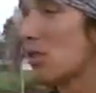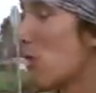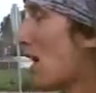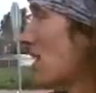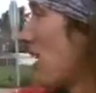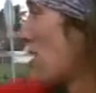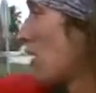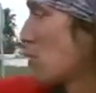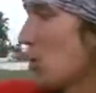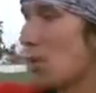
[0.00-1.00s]
I was questioned.
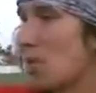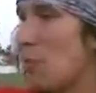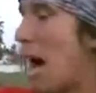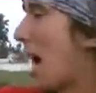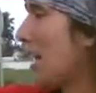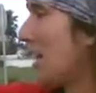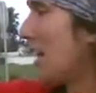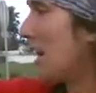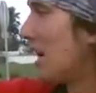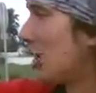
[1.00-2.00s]
I was put into the back of
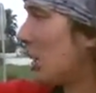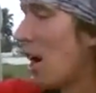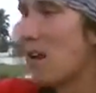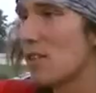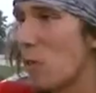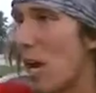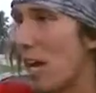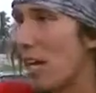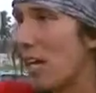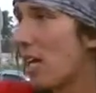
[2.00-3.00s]
the sheriff's
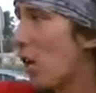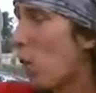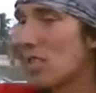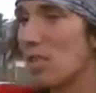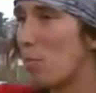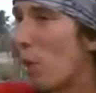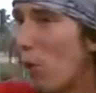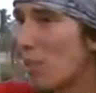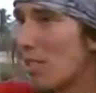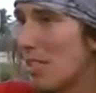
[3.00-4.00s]
wagon. It wasn't the
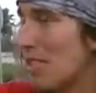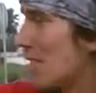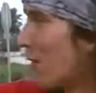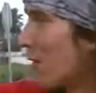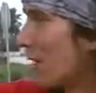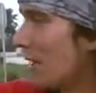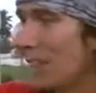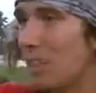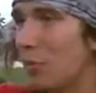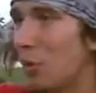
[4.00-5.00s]
policies that
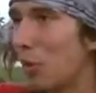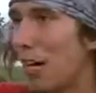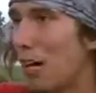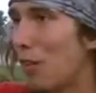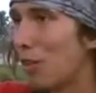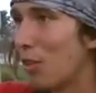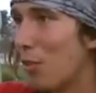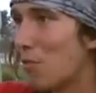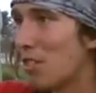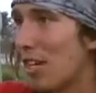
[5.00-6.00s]
fucking pulled I over. You
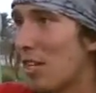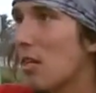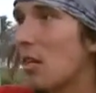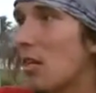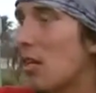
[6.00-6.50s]
know what I'm saying?